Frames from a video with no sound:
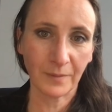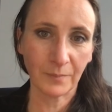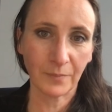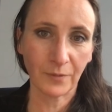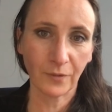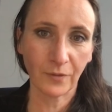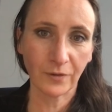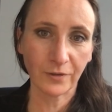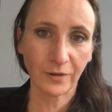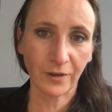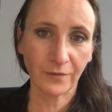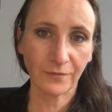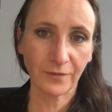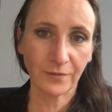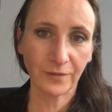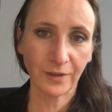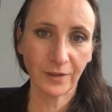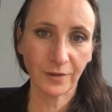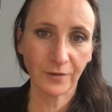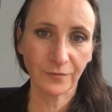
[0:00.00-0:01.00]
broad
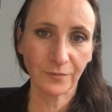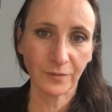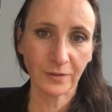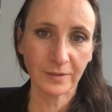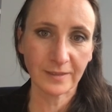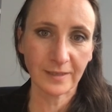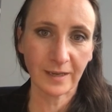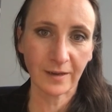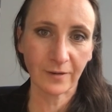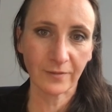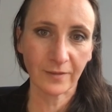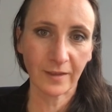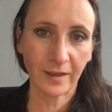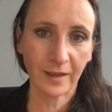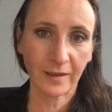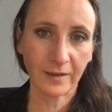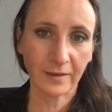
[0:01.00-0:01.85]
overview of what's out there.